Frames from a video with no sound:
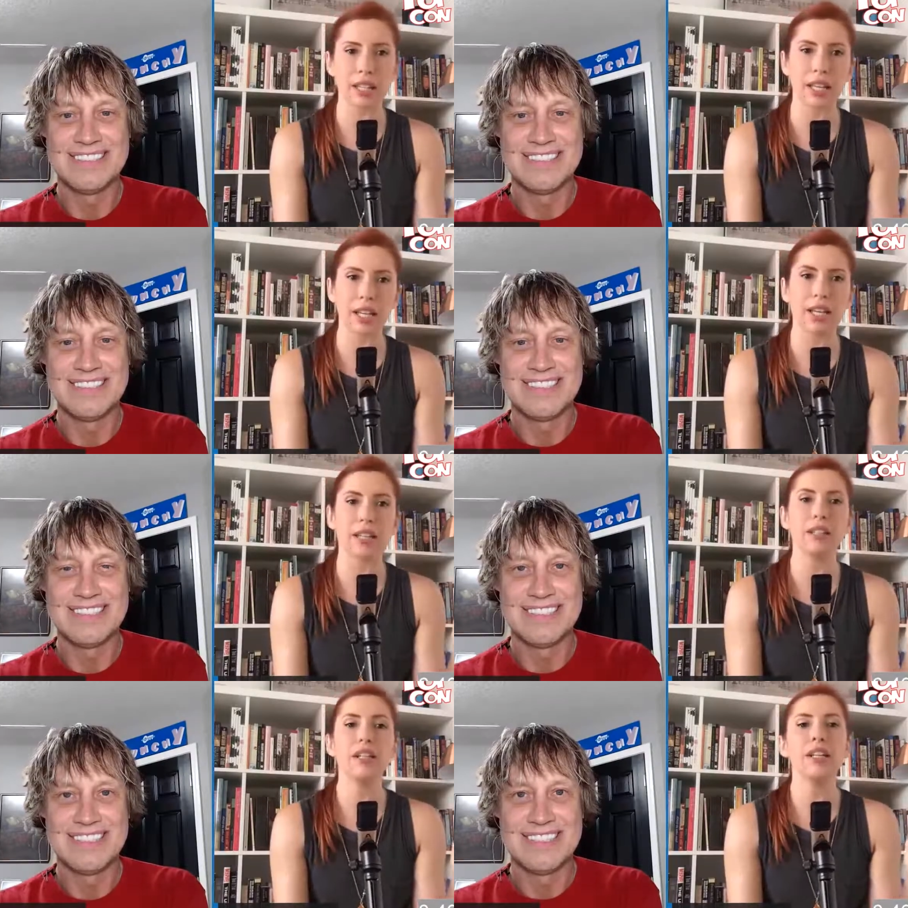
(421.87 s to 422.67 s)
Speaker 1: kicking
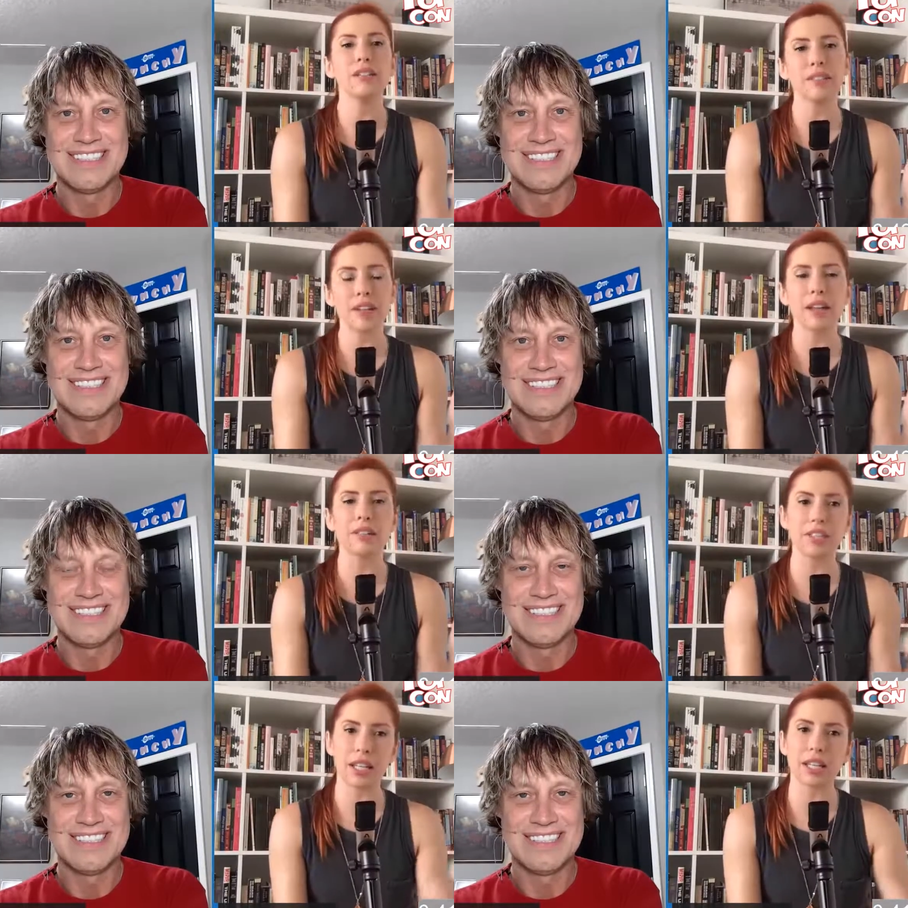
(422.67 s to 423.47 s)
instead of
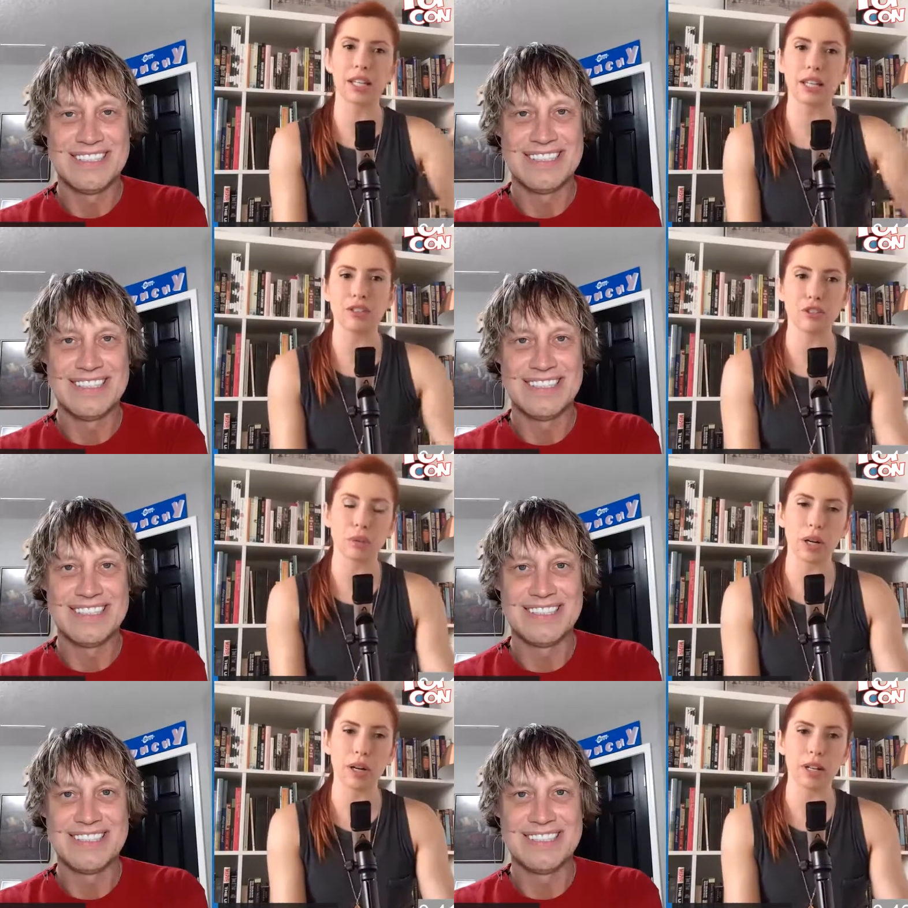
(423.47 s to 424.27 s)
kicking into
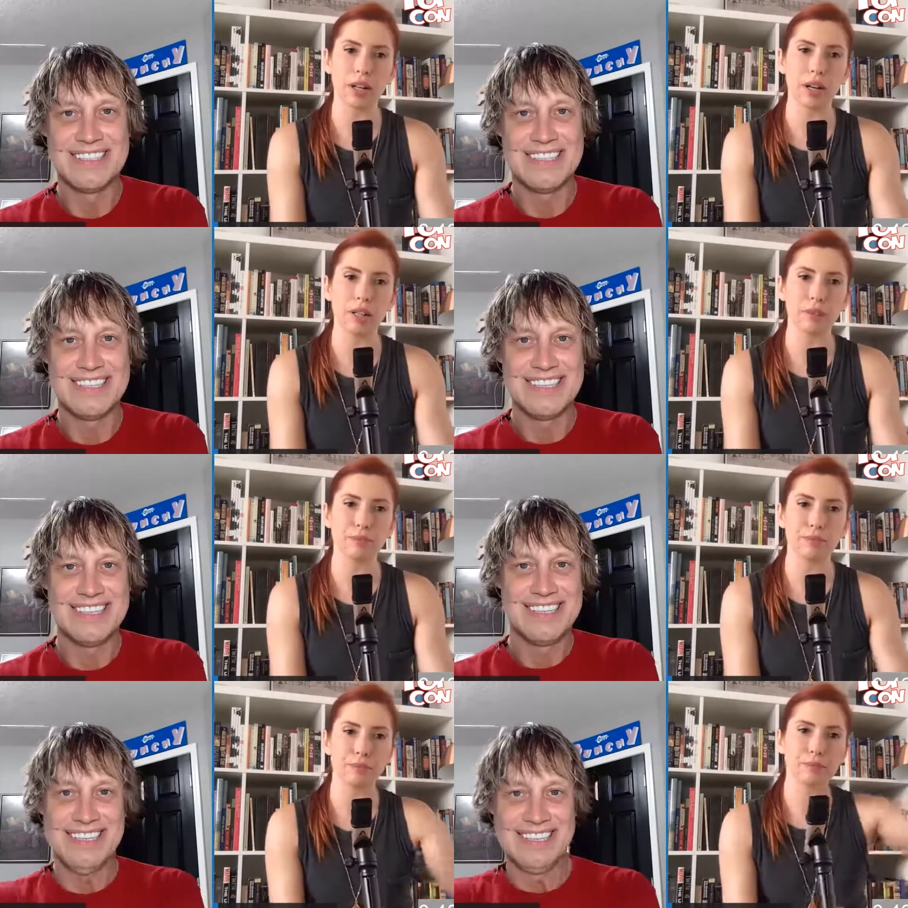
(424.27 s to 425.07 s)
a
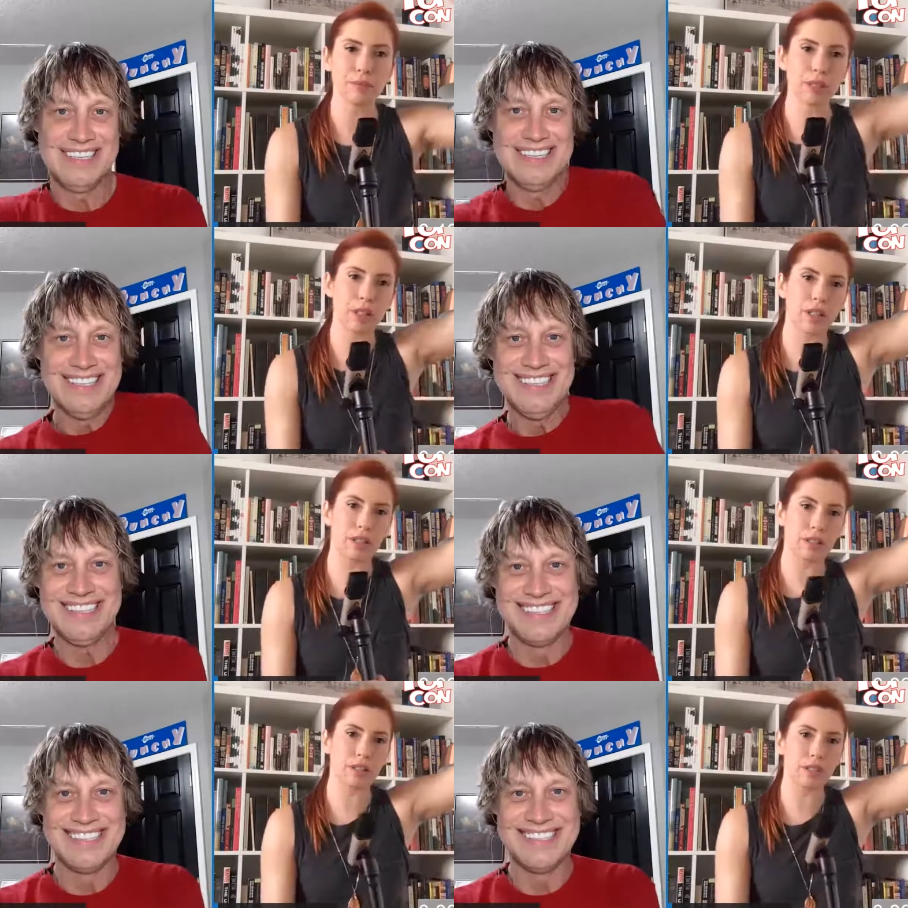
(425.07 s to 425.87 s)
um
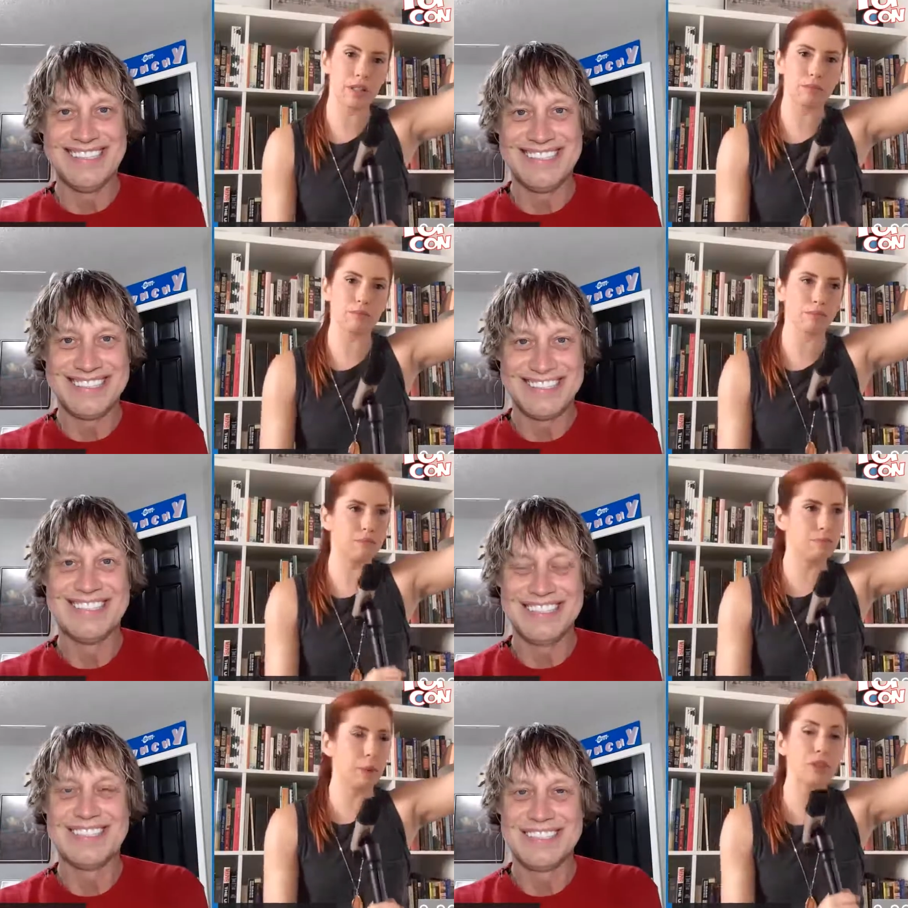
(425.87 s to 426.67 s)
a, a
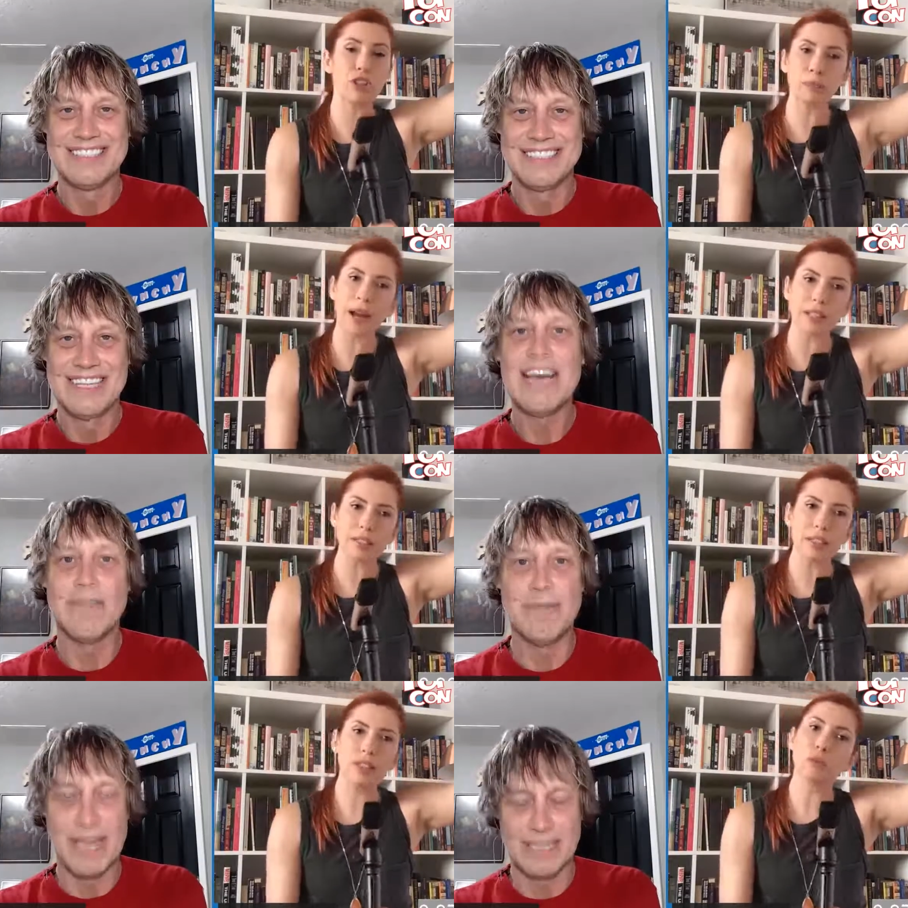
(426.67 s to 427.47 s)
punching bag, a
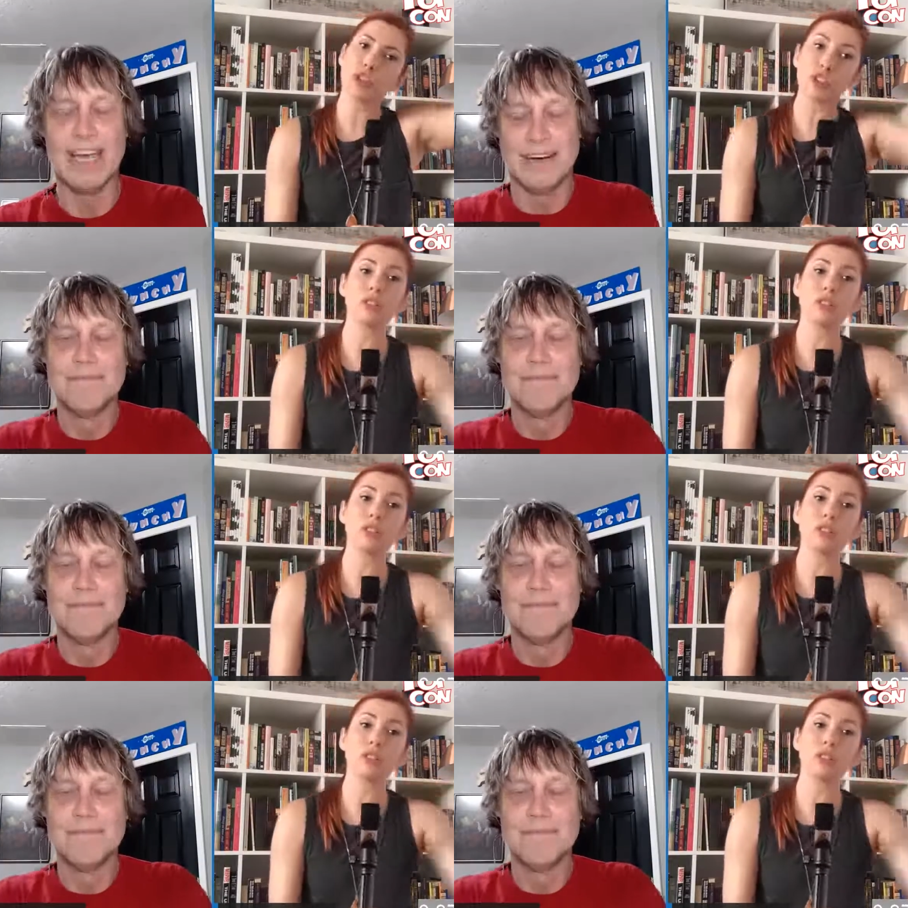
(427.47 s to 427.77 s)
bag which, yeah.